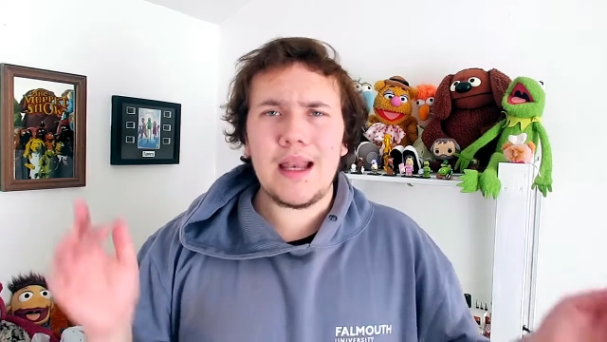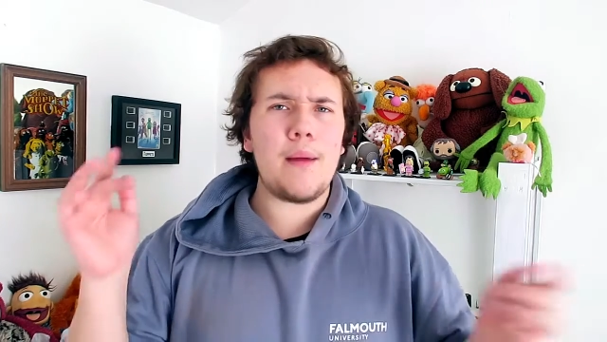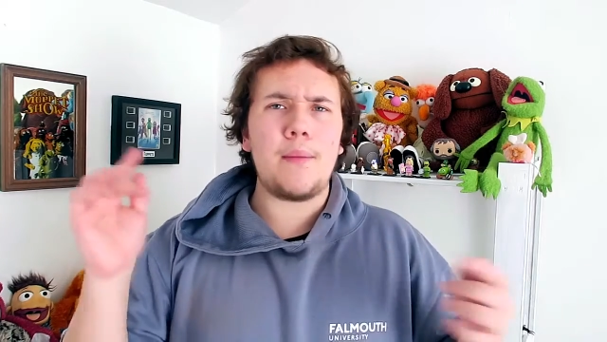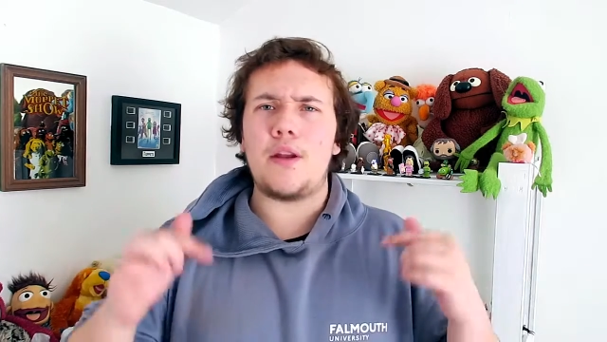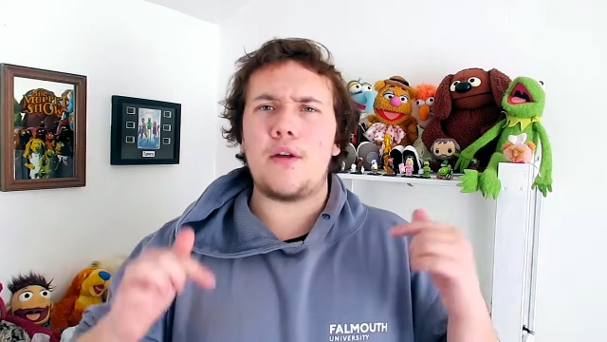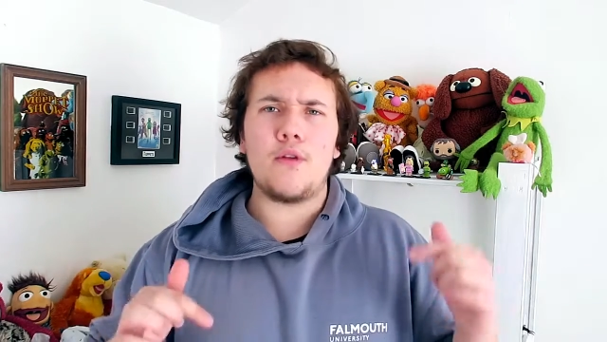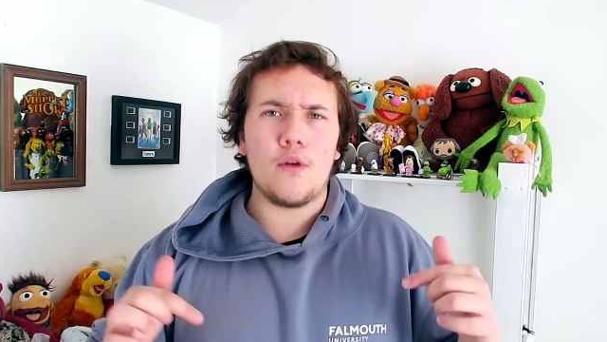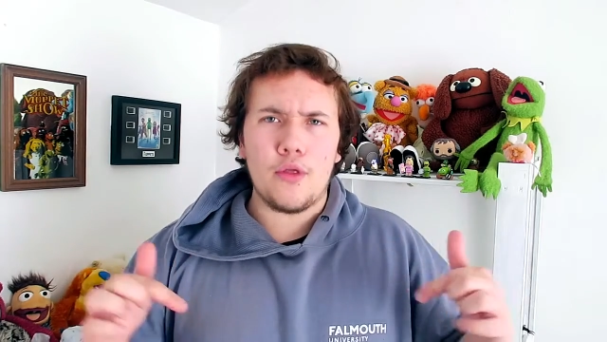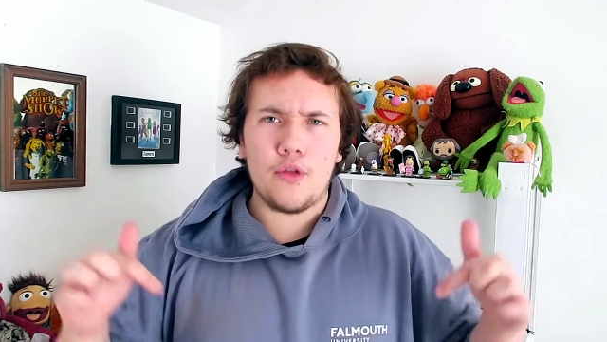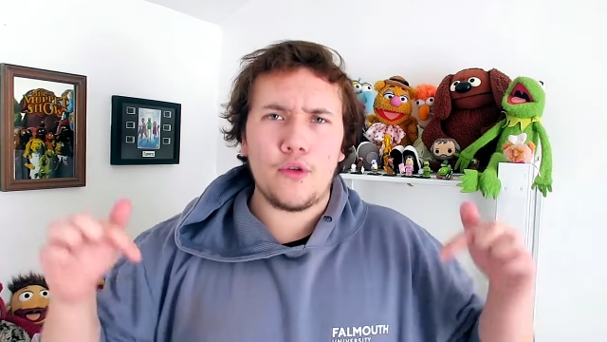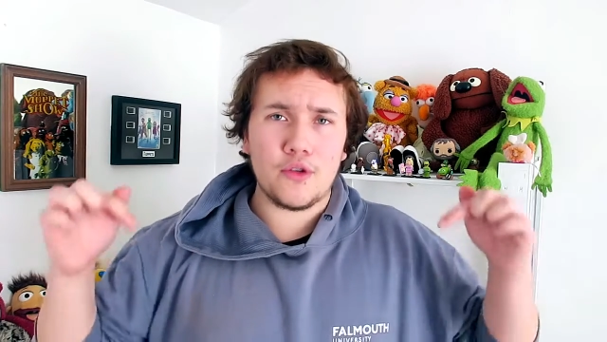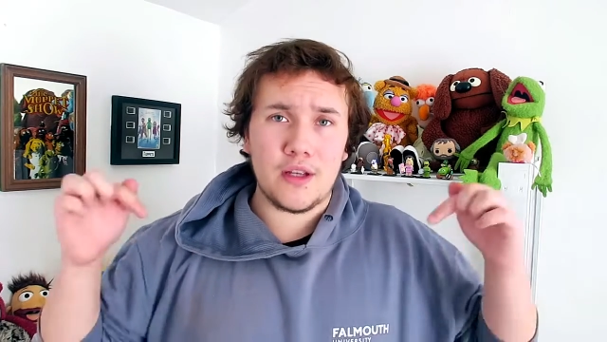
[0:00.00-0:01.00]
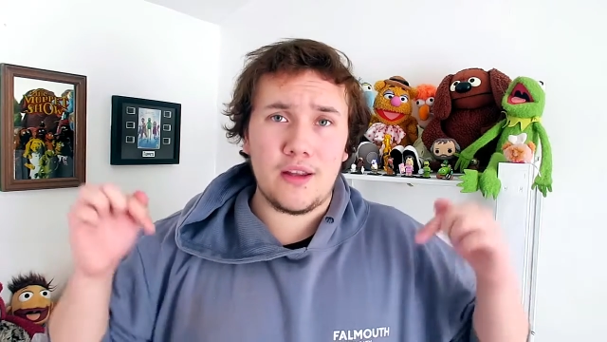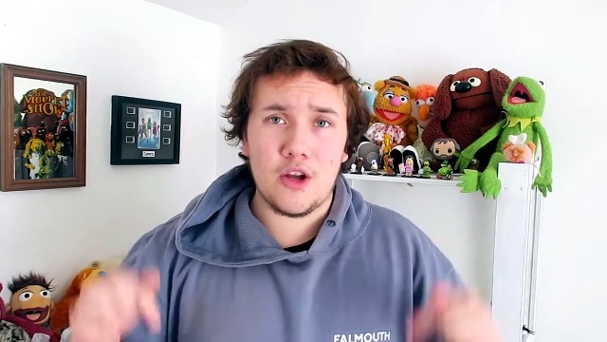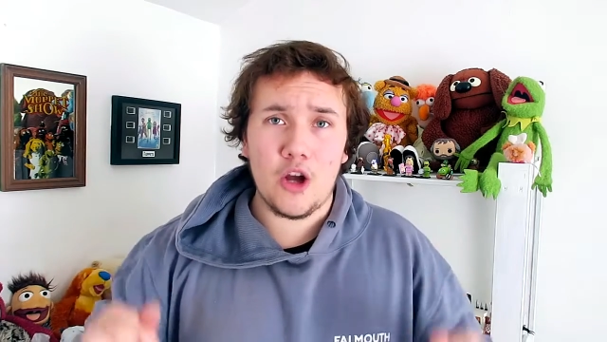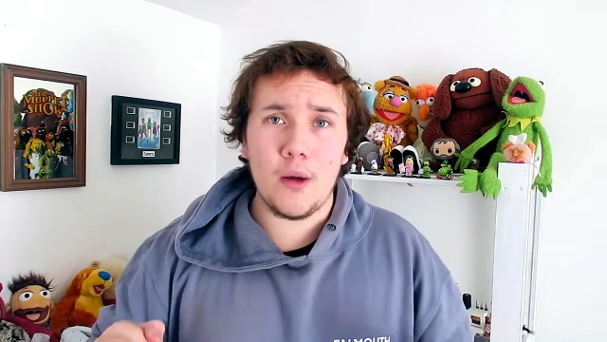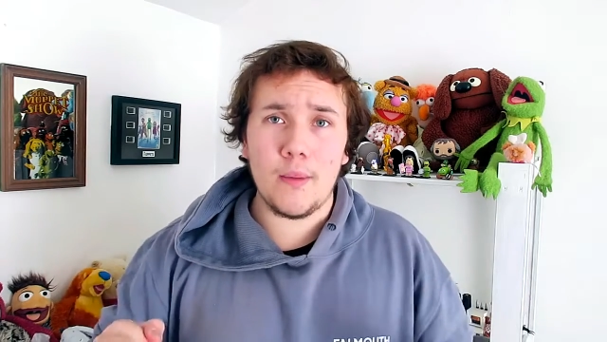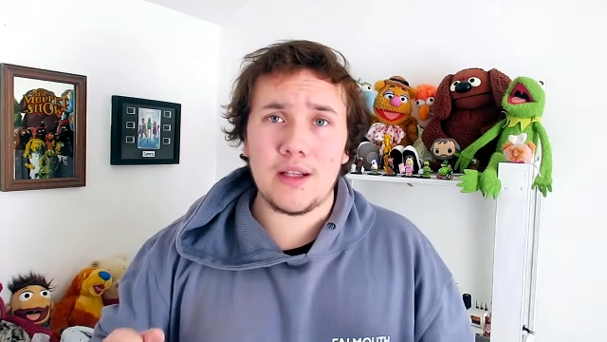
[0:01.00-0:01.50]
Let me know your thoughts in the
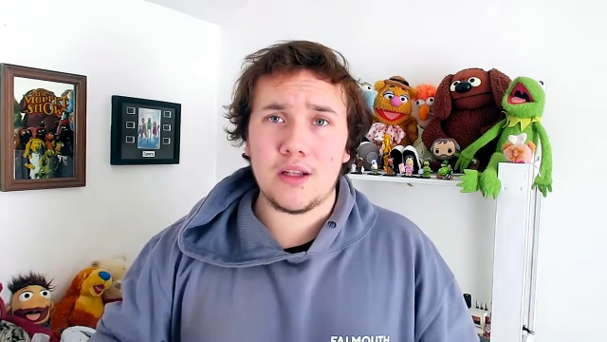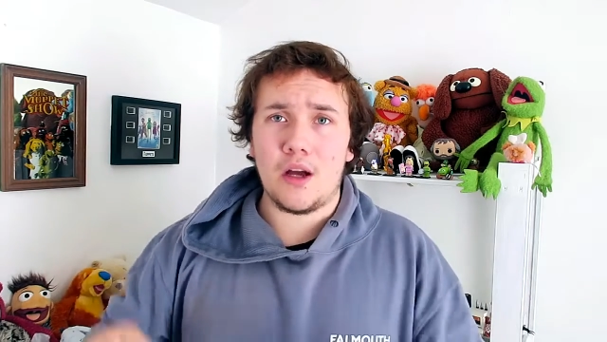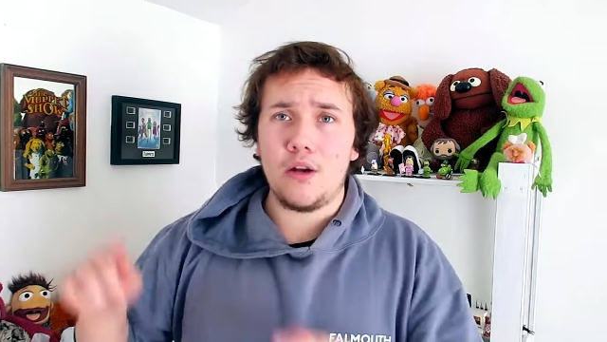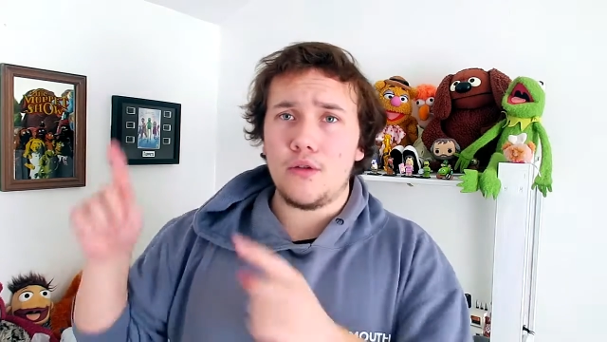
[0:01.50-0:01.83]
comments. I'll